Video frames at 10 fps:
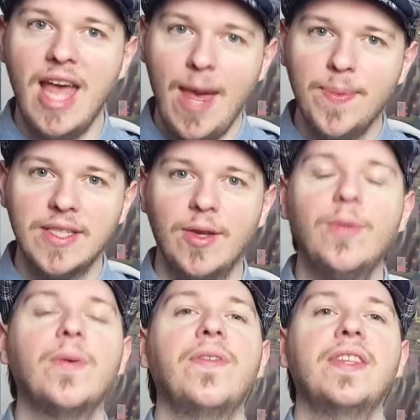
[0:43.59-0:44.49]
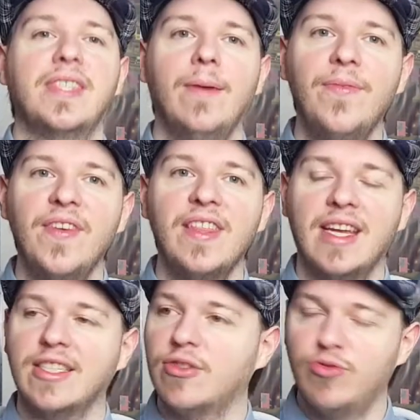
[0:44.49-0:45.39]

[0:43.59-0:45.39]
episode with something that is